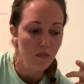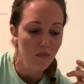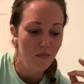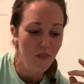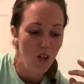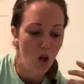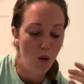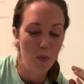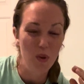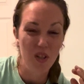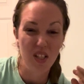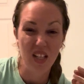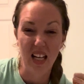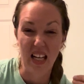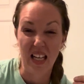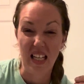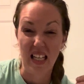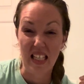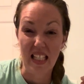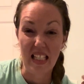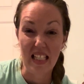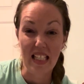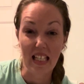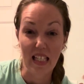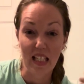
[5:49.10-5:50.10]
almost like an
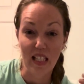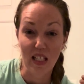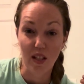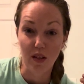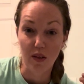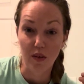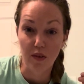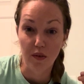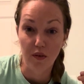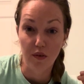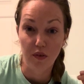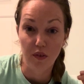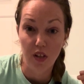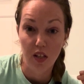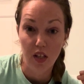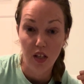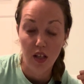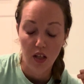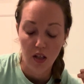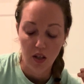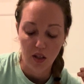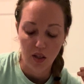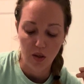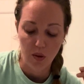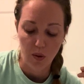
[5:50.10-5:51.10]
addictive
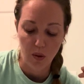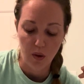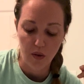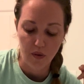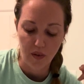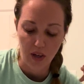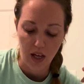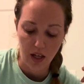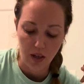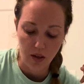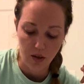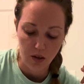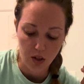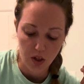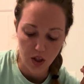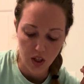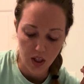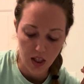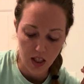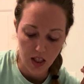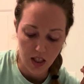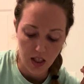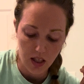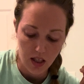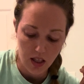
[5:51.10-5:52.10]
sort of
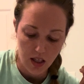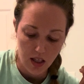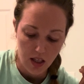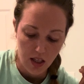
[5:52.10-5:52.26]
energy.